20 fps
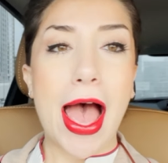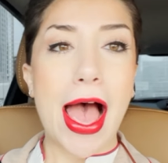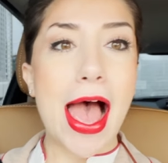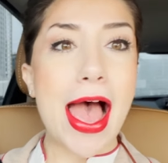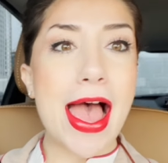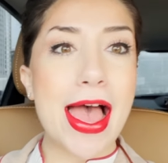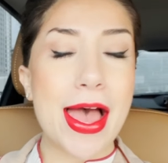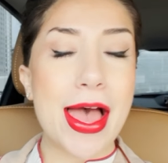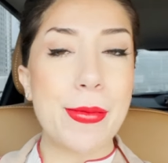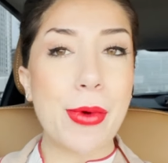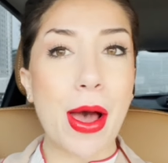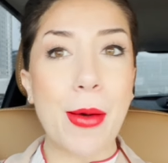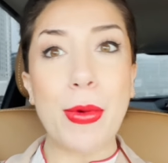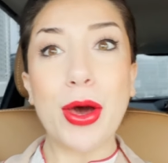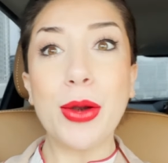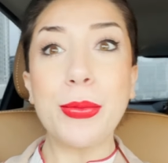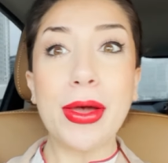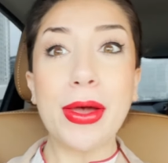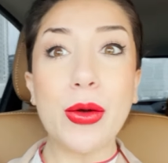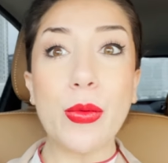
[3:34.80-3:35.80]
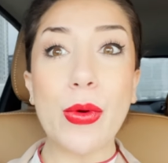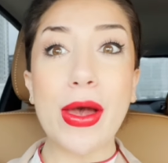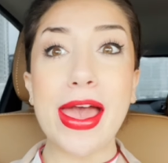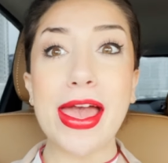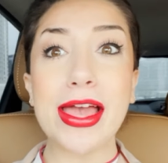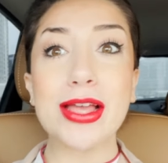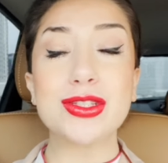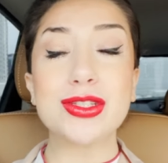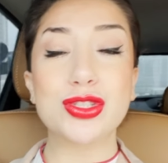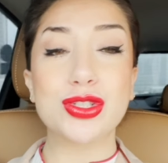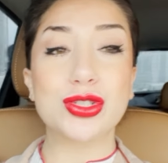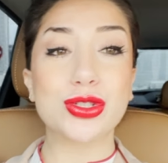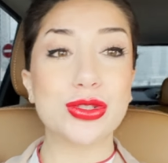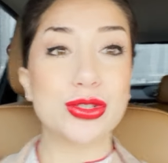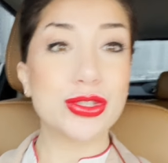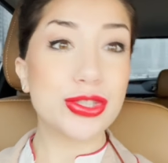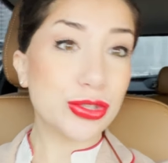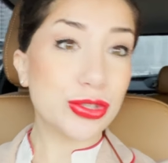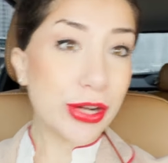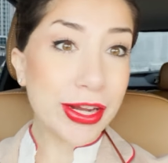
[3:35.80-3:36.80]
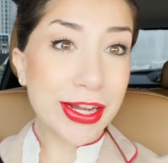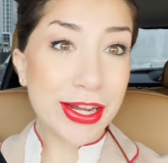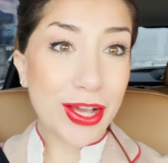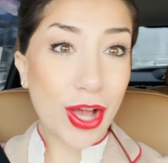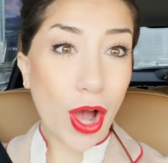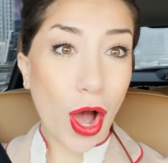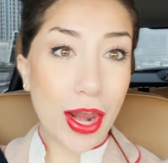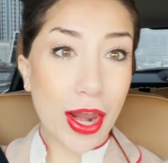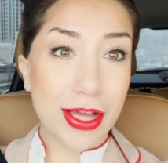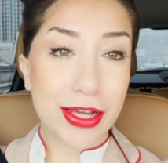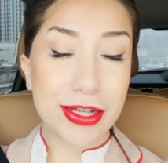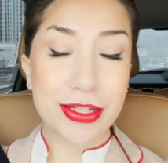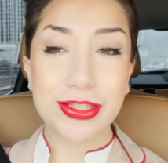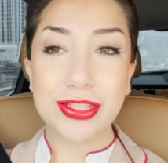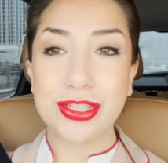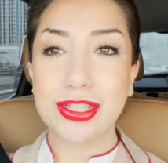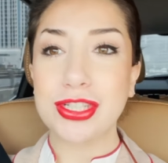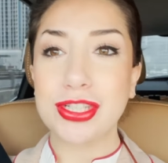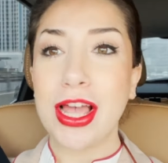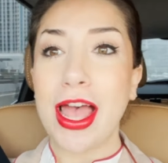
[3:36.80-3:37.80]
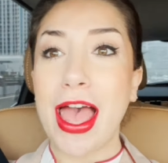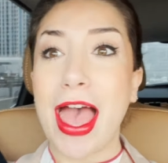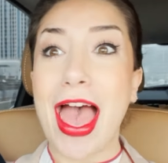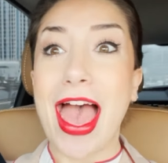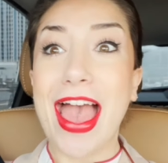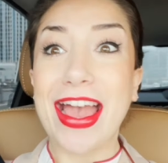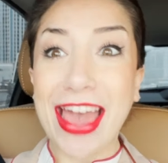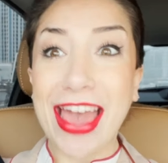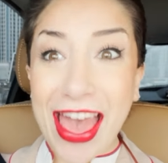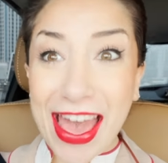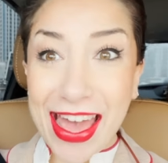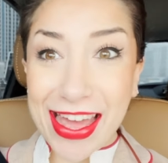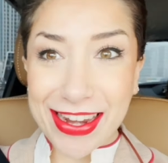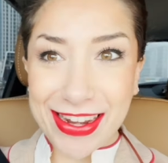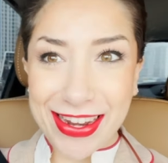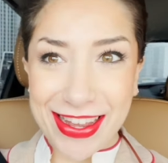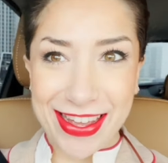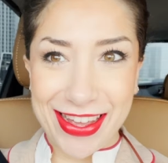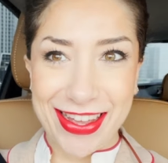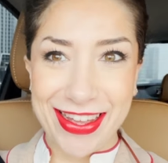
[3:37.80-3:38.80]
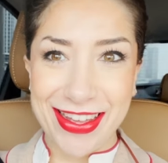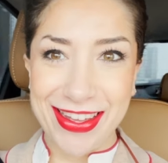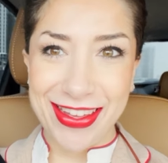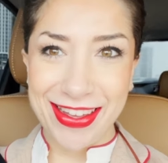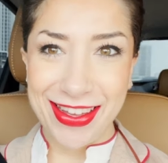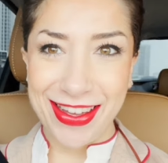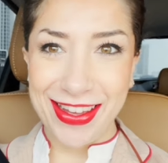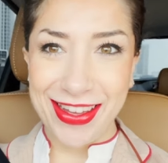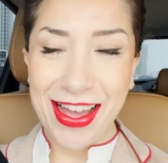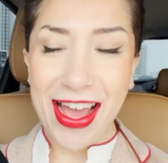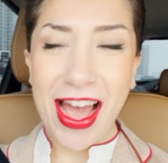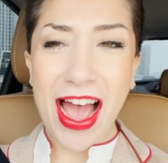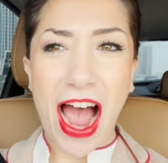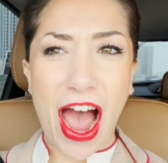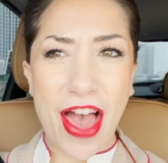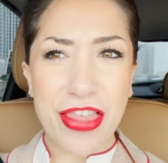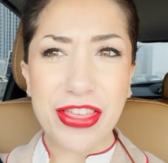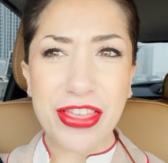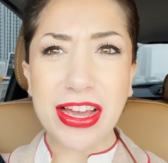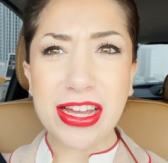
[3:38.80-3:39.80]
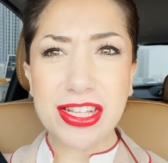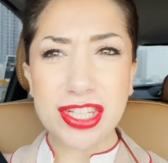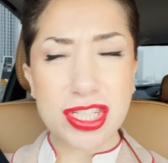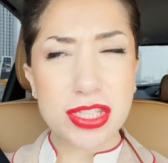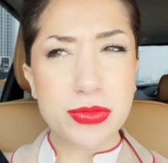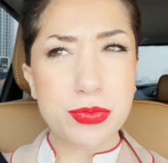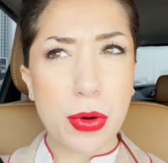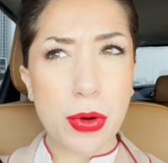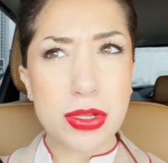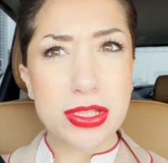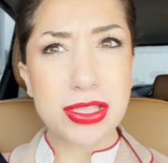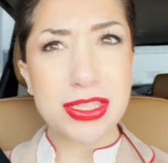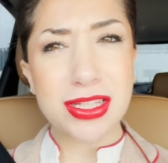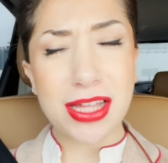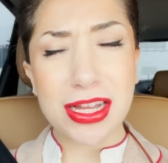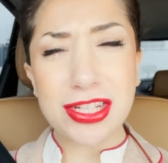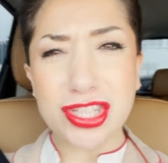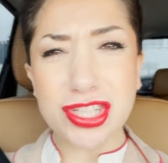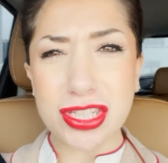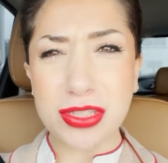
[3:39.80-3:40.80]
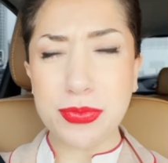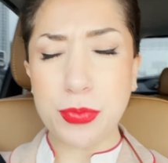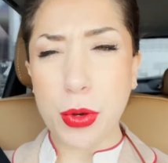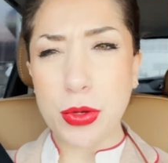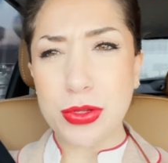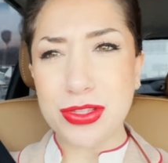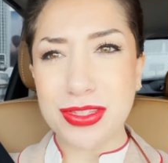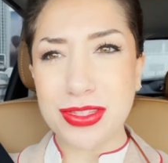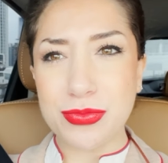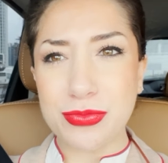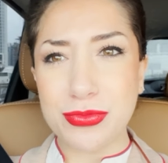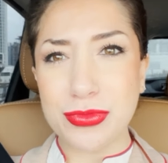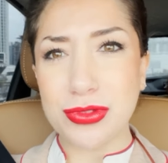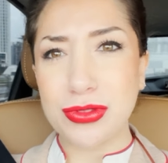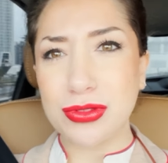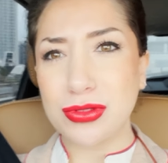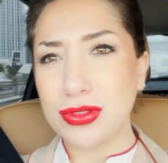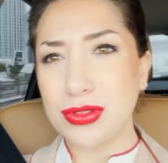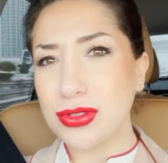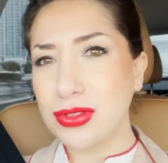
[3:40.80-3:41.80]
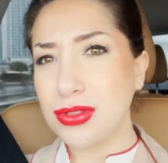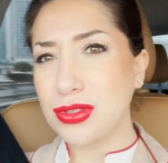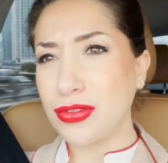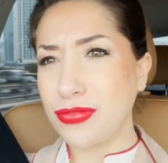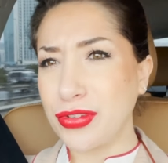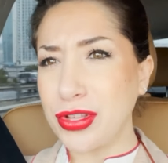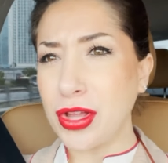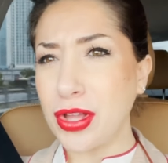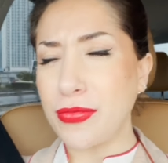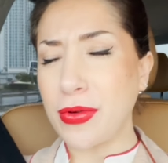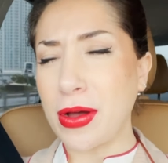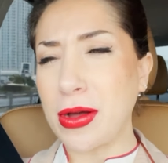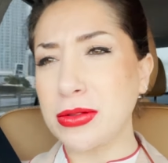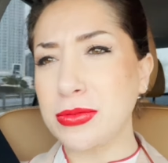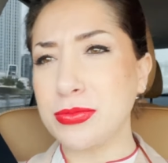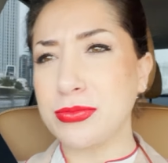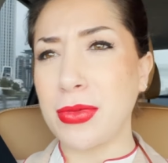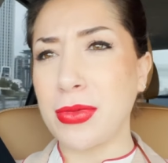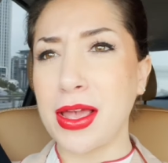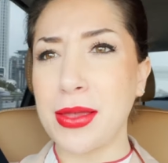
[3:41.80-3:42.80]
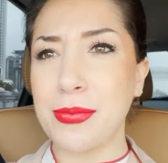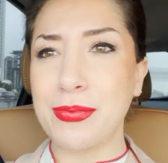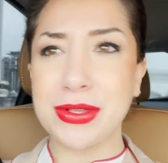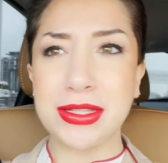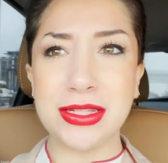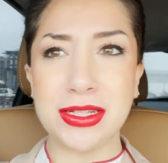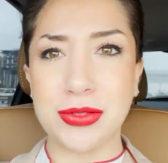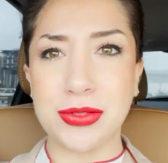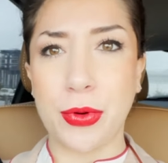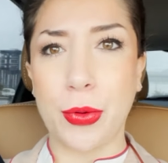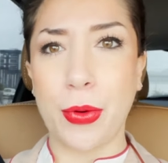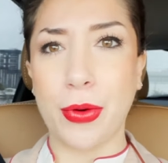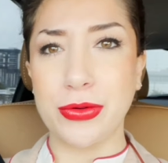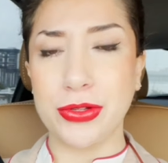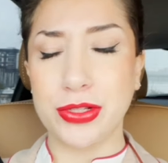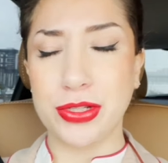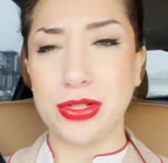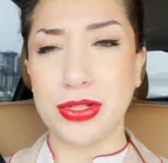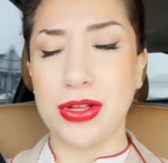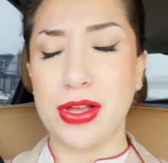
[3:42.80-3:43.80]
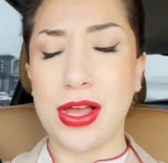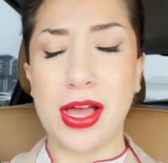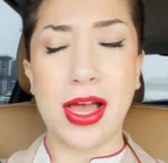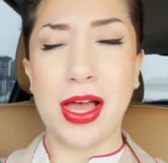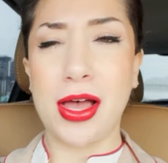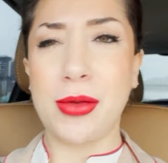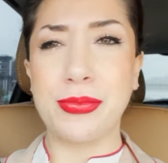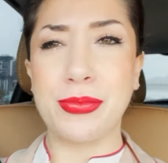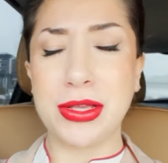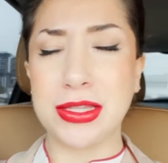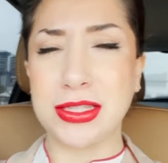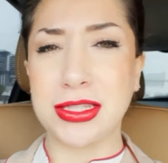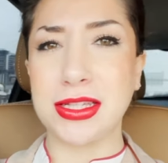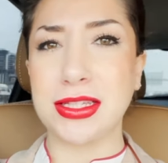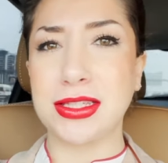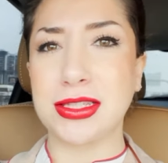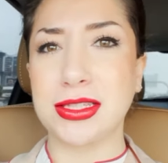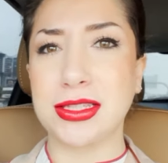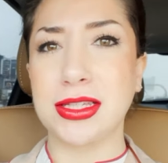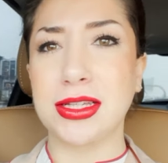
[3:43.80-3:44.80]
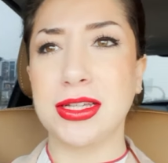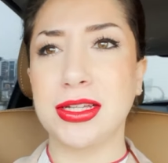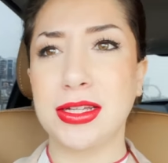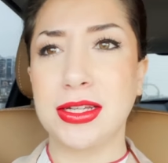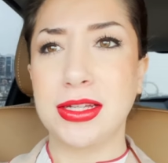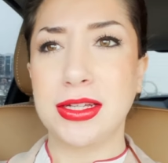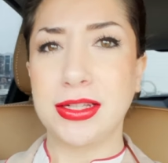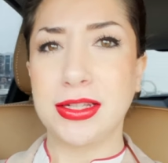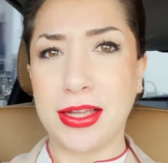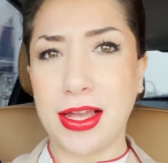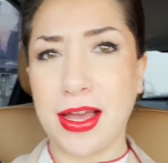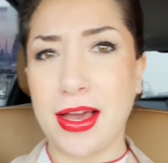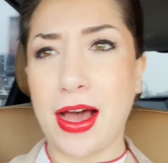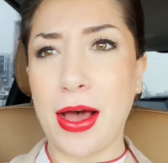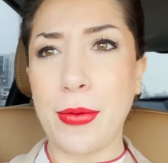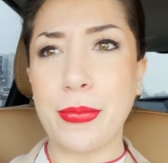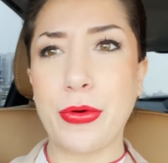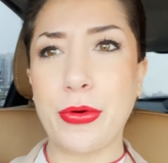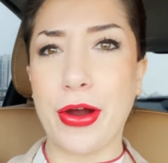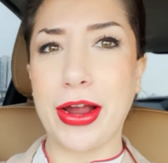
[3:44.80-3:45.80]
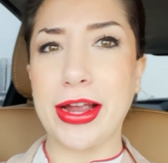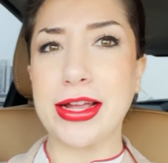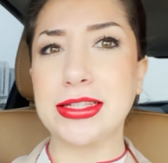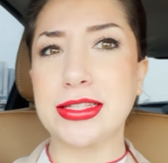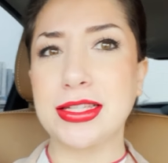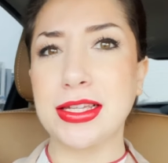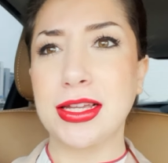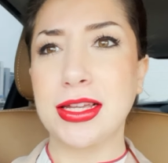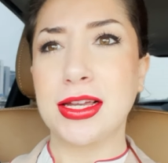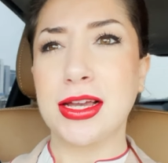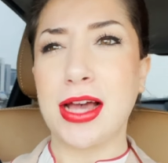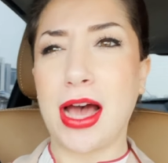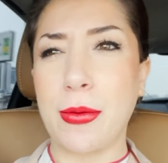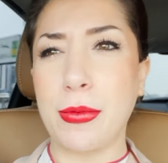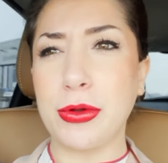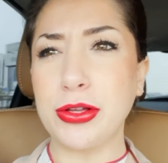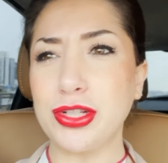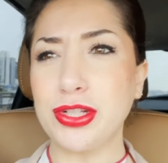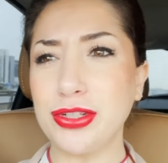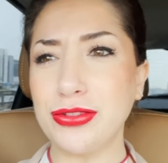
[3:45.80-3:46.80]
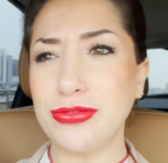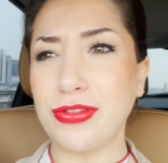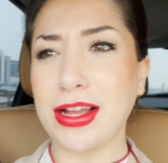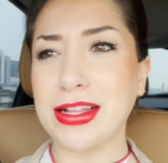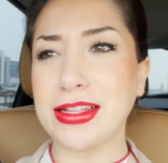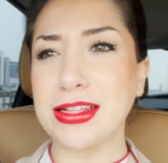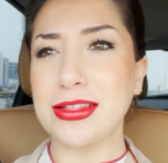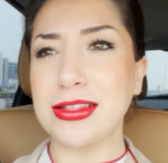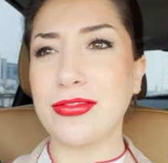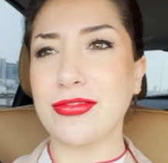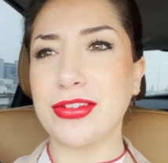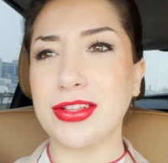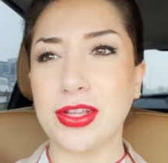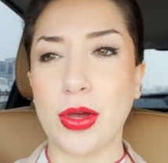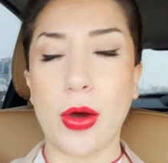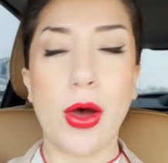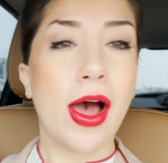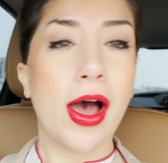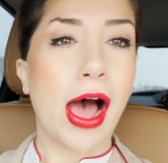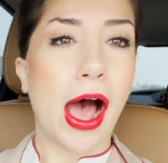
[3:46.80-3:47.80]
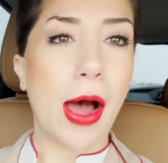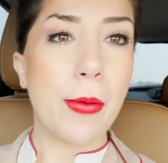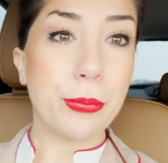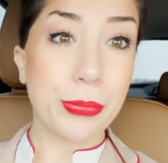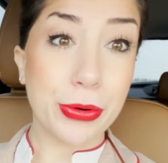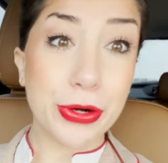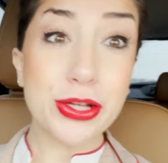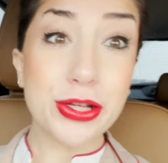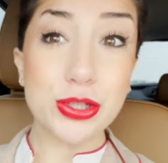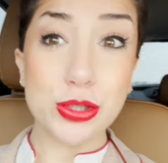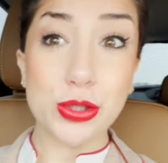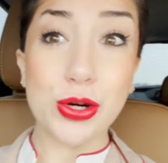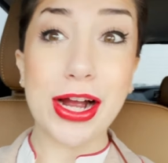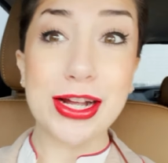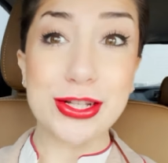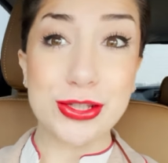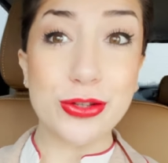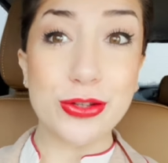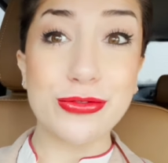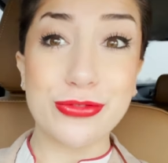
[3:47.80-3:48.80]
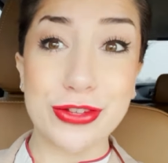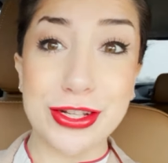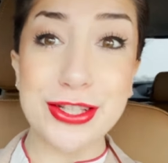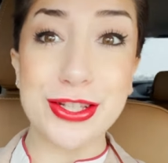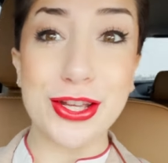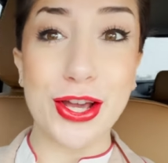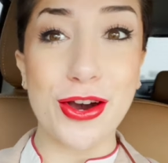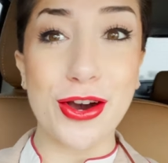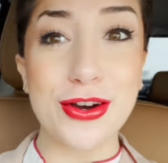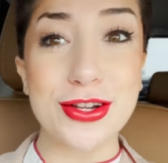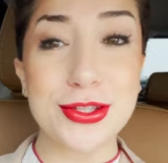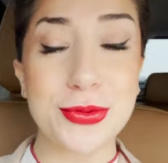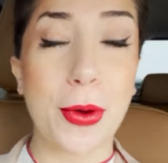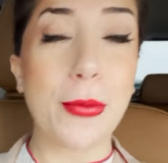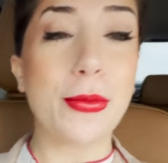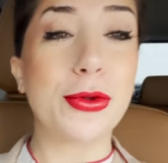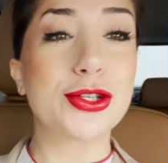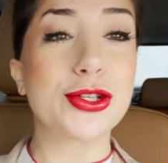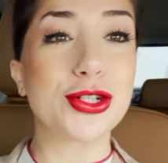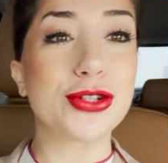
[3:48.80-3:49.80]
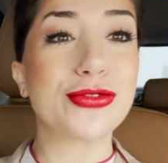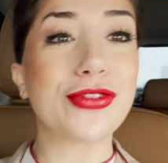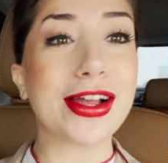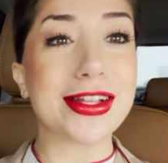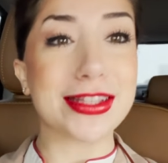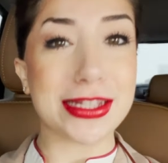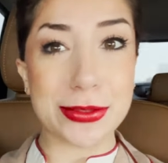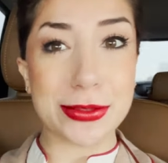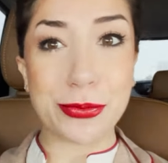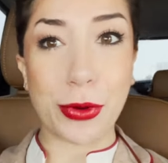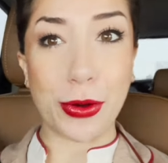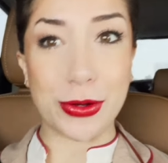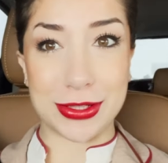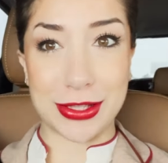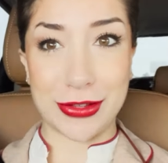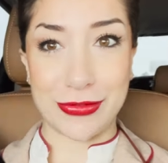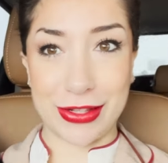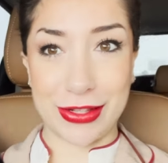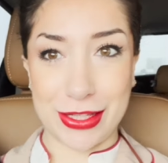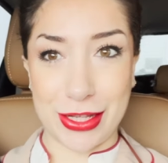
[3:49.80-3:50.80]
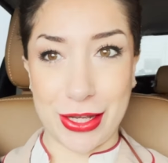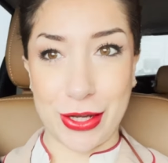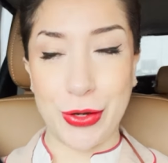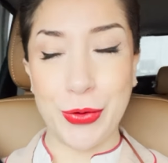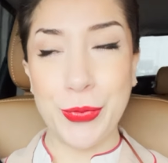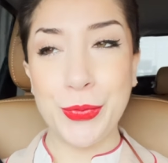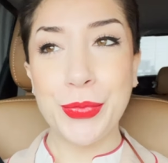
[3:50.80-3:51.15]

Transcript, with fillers: And I'm on my way to training college again. I think I just posted, did I just post the video about my business promotion, yeah, upgrades? I'm not sure if I did a video. I'm pretty sure I took videos, but I'm not sure if I did post a video.